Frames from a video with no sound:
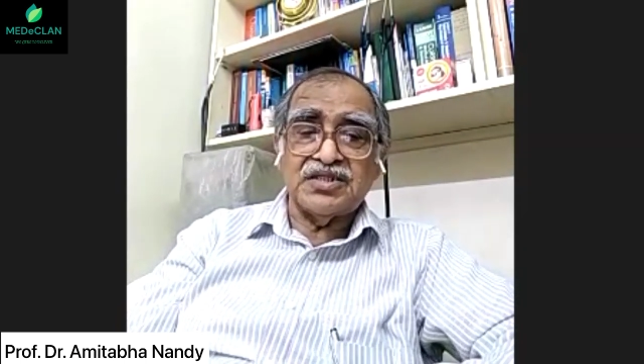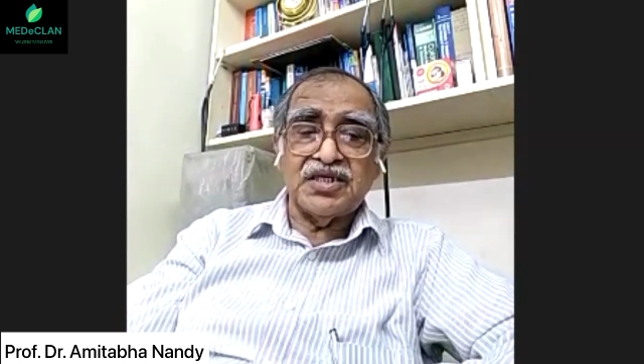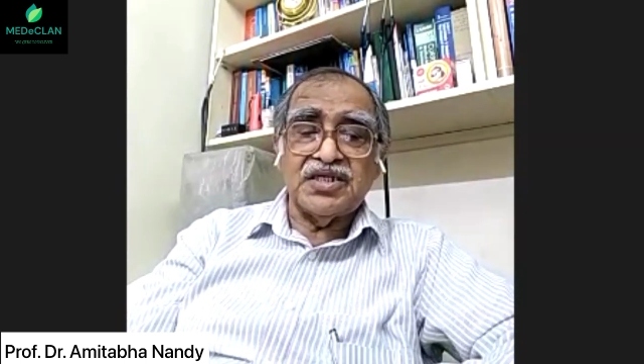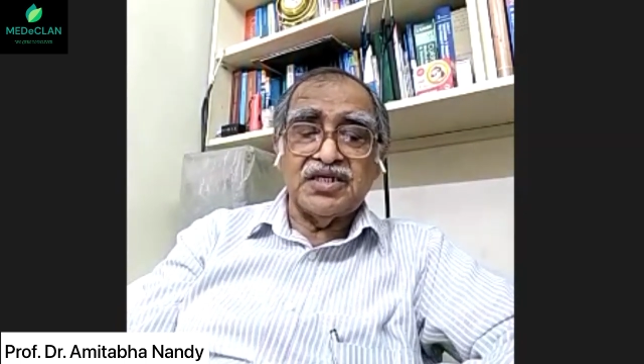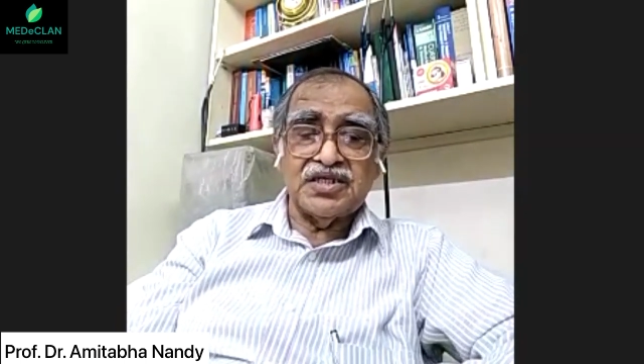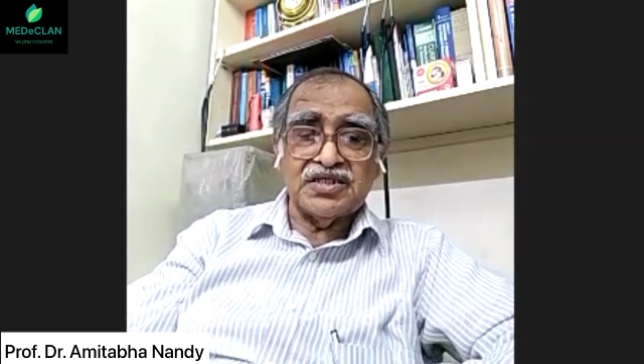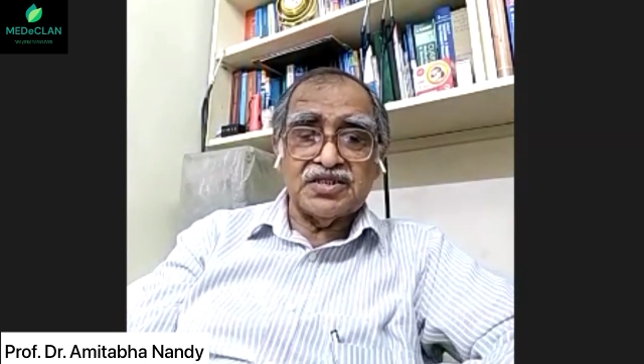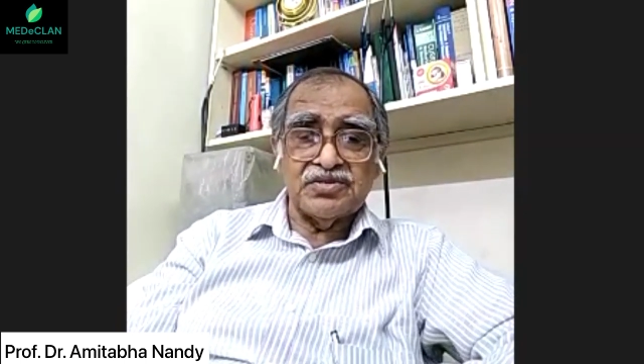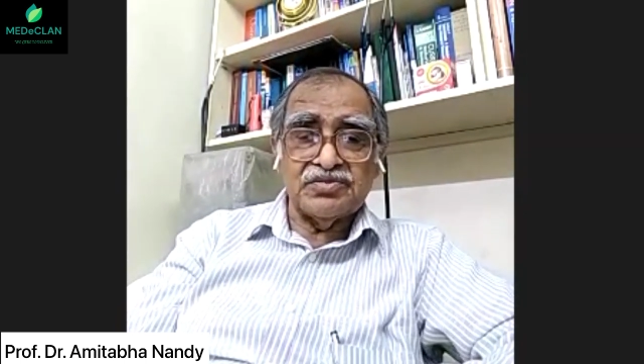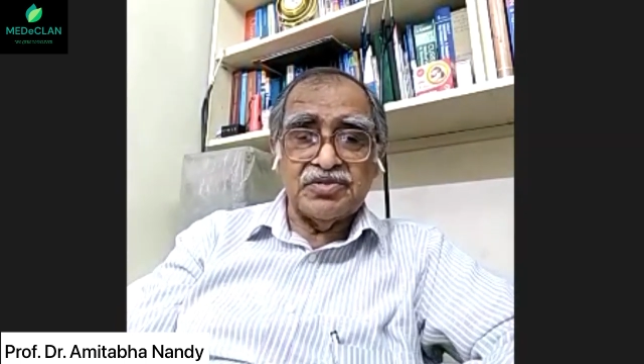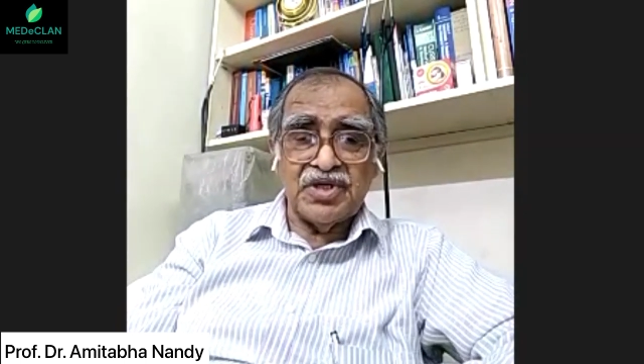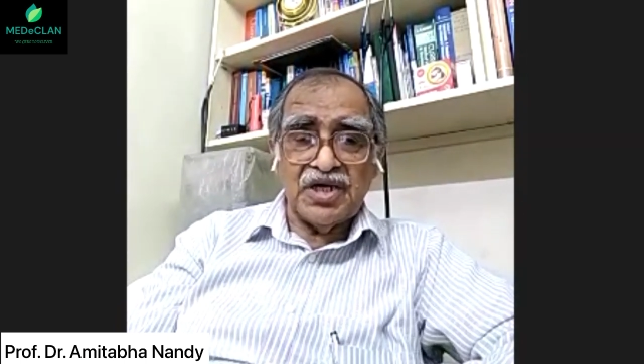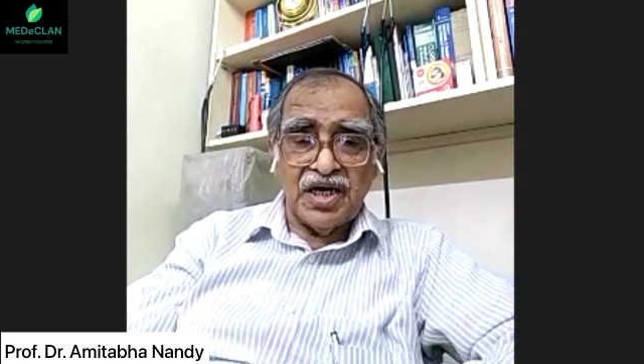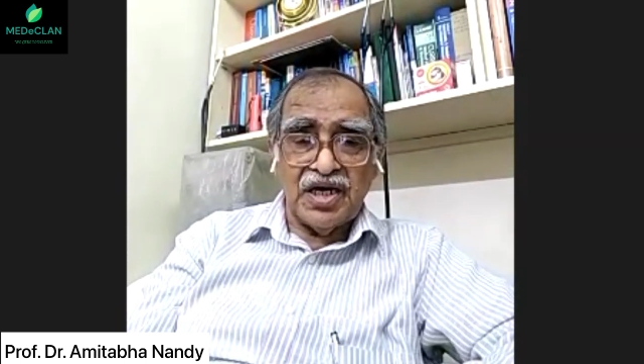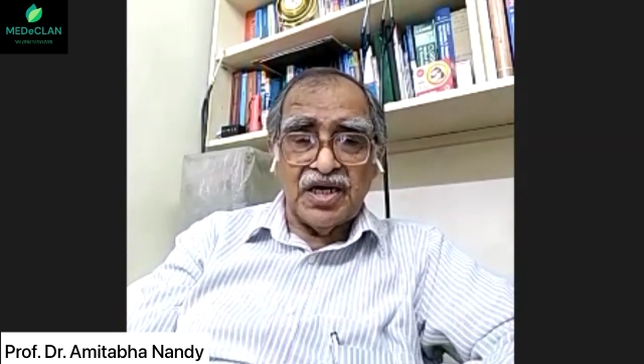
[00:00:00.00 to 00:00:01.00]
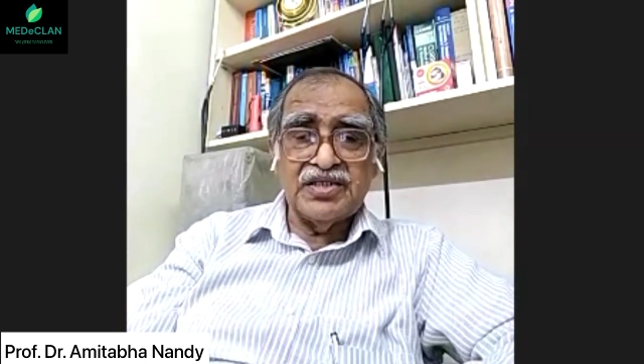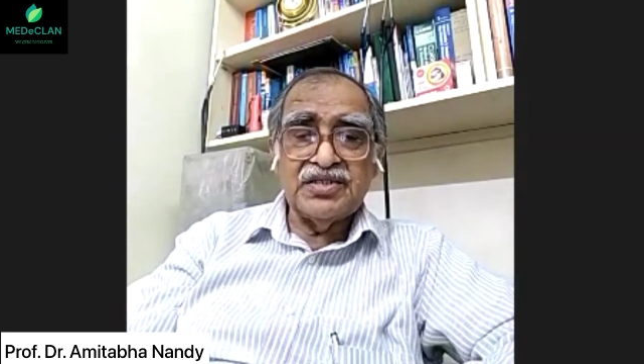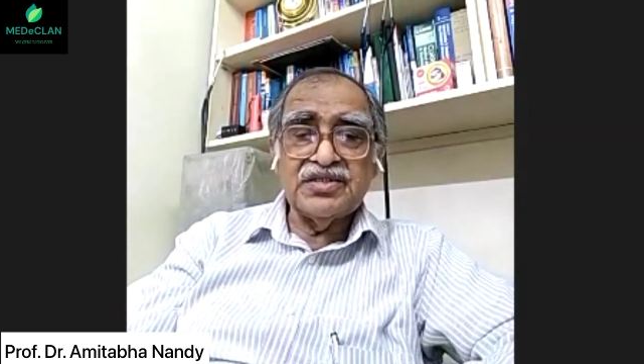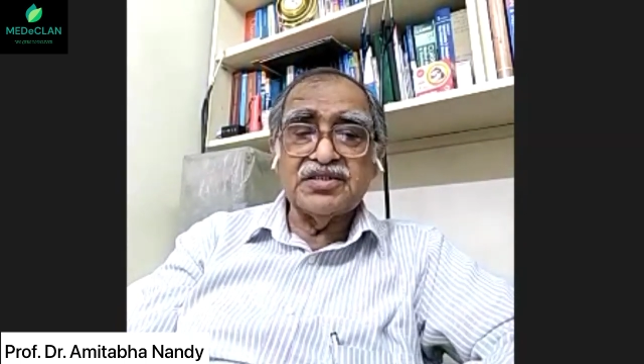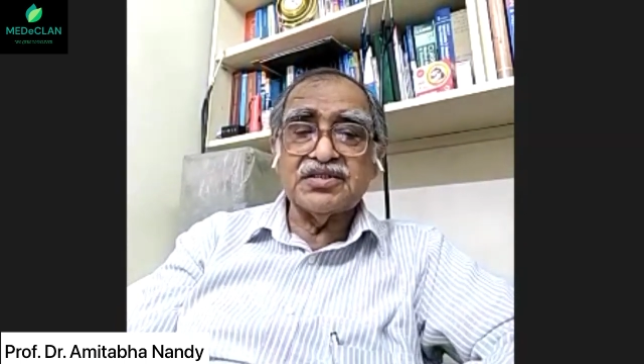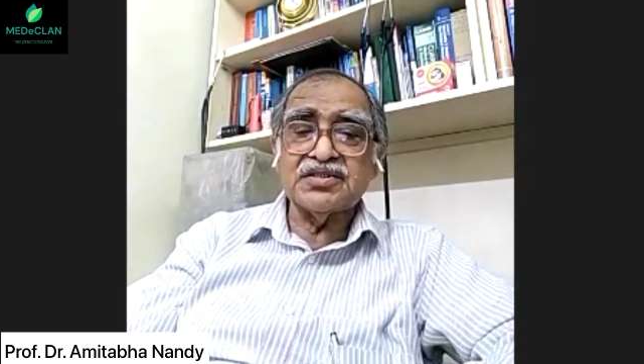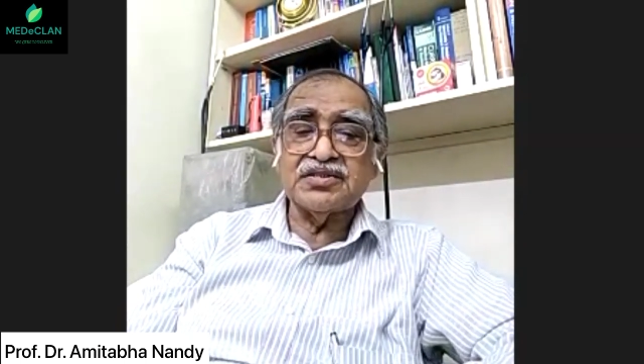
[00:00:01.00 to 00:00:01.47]
stickiness of the
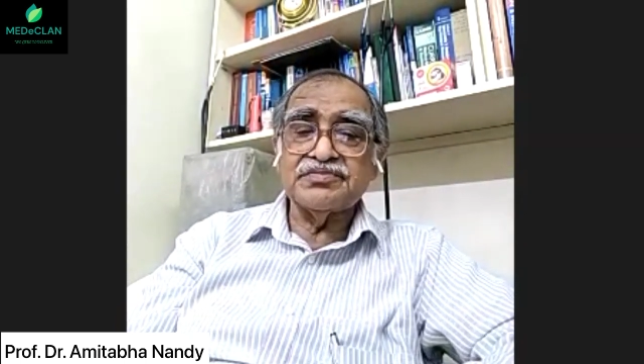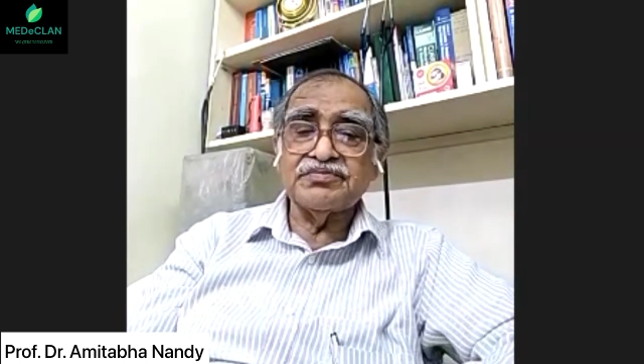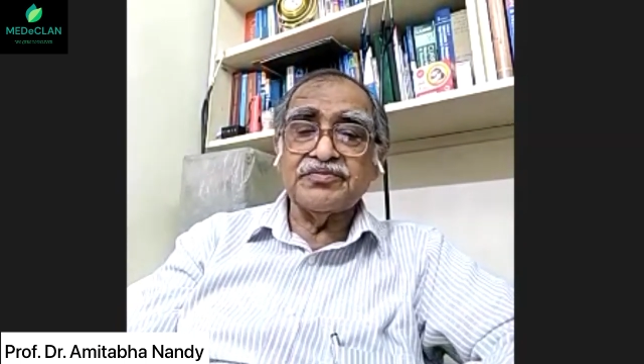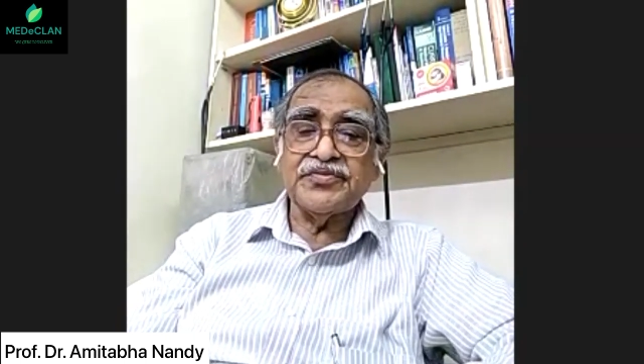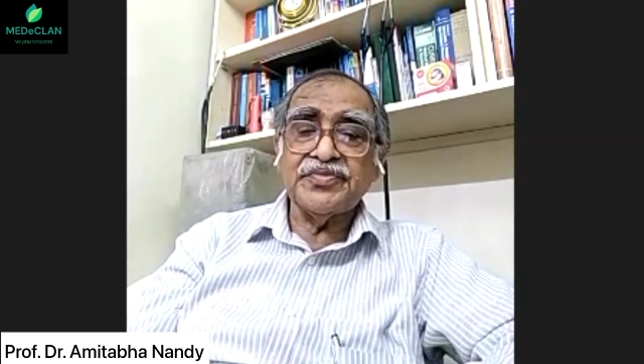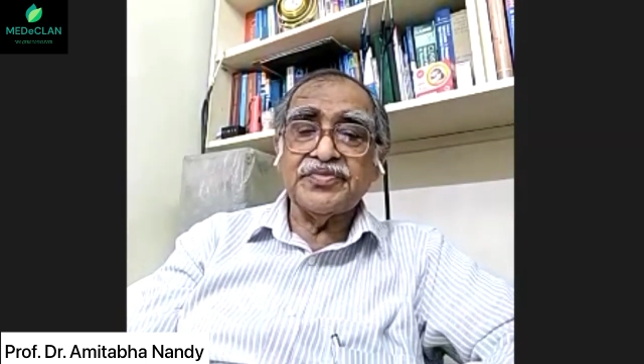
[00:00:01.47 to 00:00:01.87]
eyes,